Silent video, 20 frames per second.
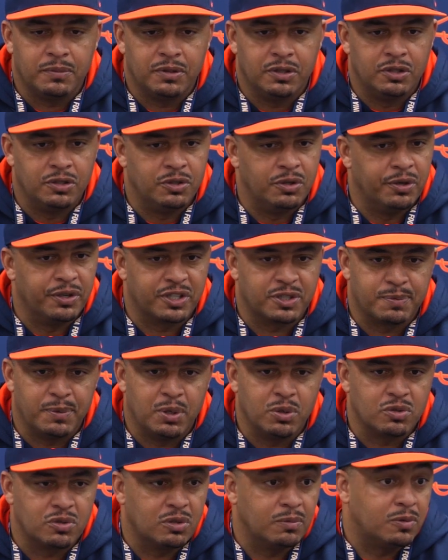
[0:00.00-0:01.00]
You're
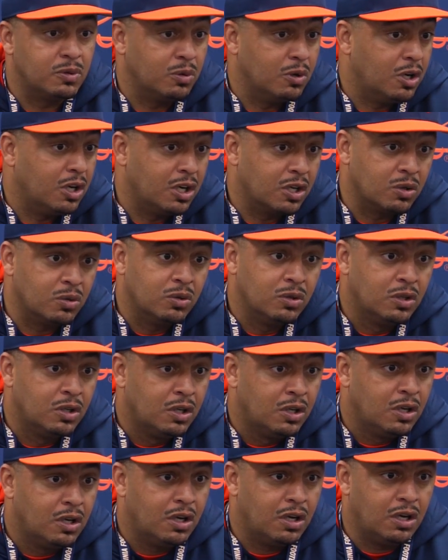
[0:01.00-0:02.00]
exposing them to a huddle
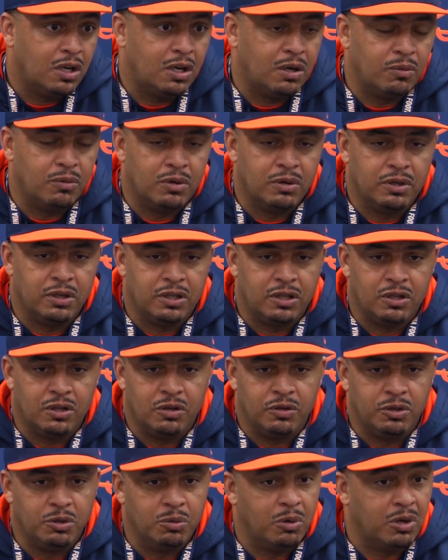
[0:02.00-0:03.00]
where
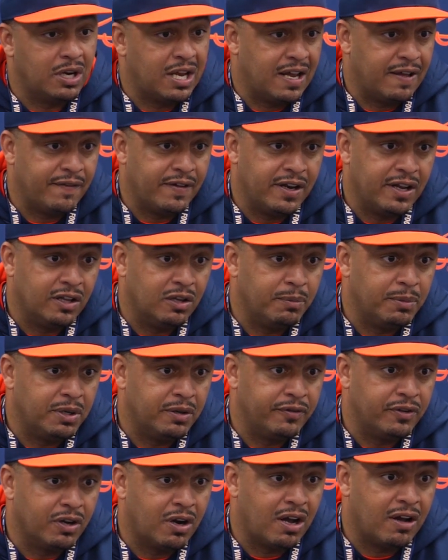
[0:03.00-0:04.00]
you want to have that element
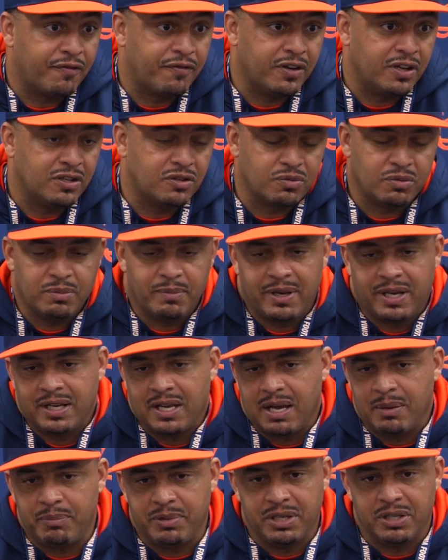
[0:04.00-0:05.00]
of your offense. We may
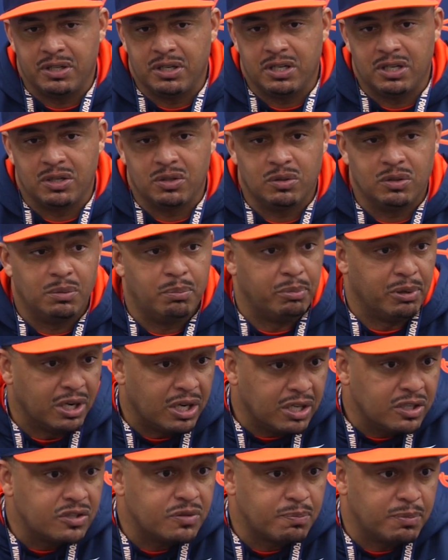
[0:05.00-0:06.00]
not be in the huddle a
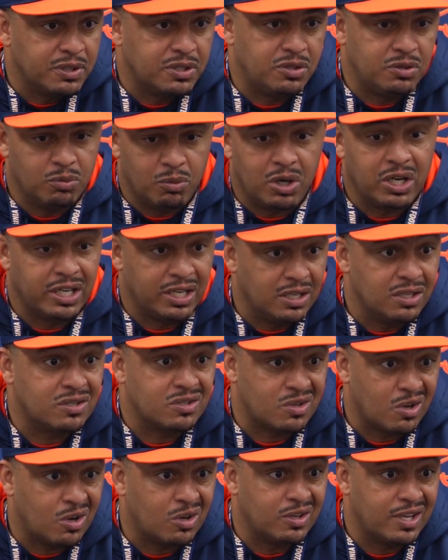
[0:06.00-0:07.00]
bunch, but you want to
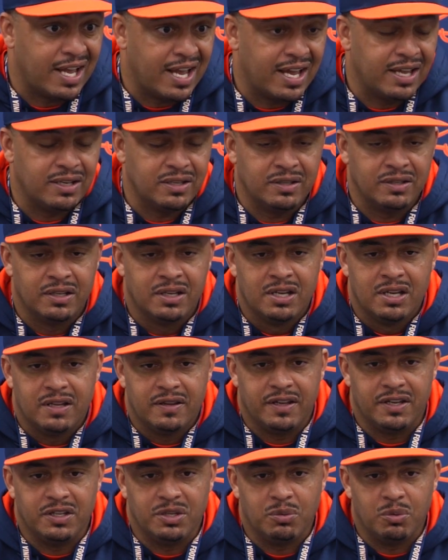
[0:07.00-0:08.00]
install that, and
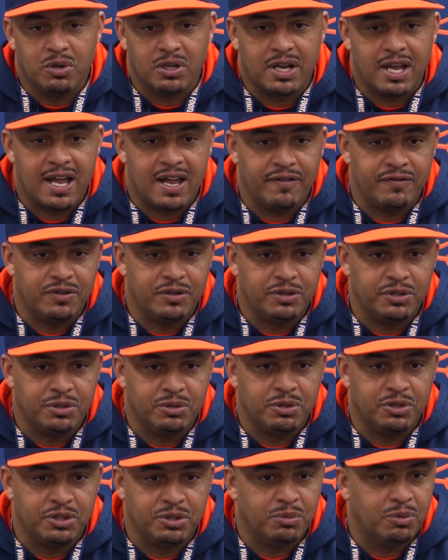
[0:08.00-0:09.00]
then you want to have
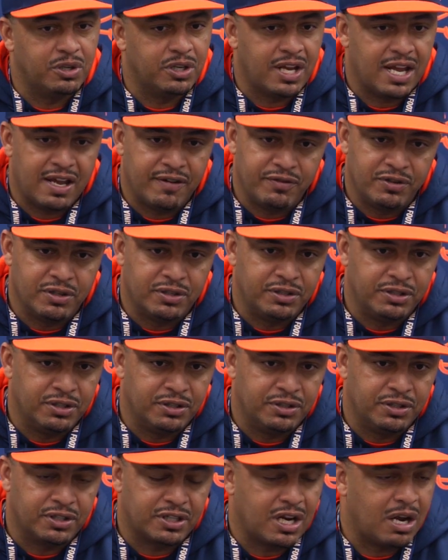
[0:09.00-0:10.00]

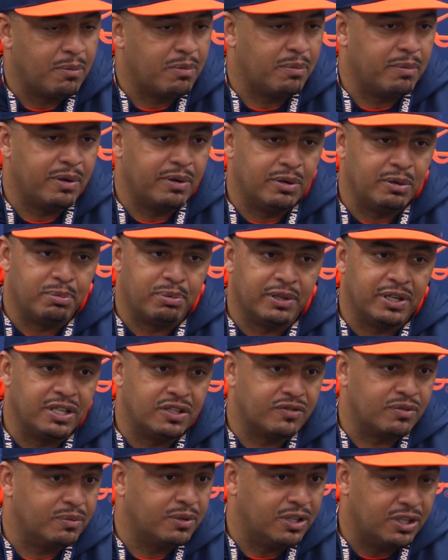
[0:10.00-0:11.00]
your complementary
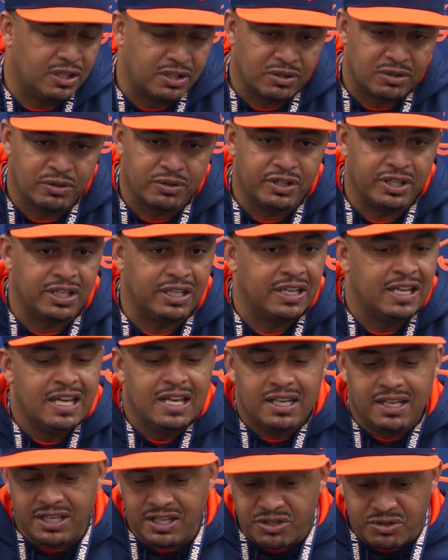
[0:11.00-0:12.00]
plays from the huddle. Then
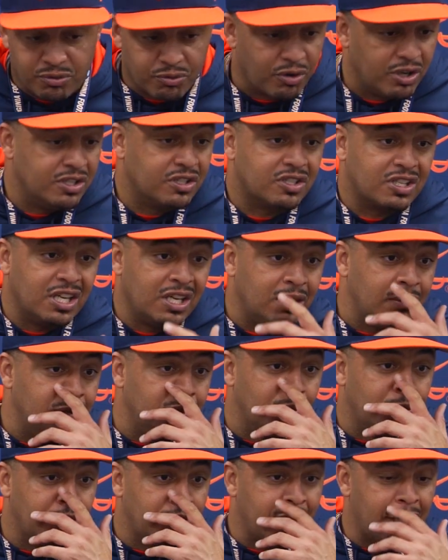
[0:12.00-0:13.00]
each run scheme,
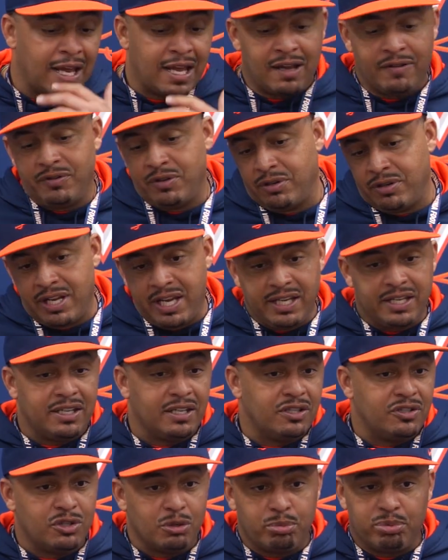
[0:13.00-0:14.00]
you want to have your
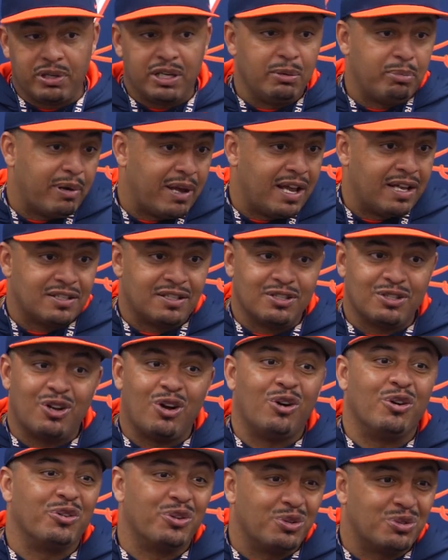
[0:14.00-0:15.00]
naked, your play passes,
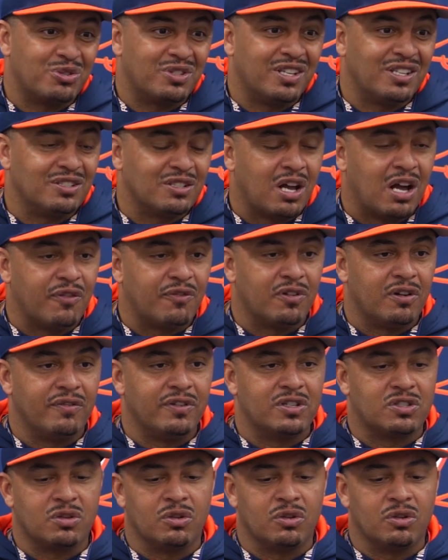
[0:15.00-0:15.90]
all those things off of it.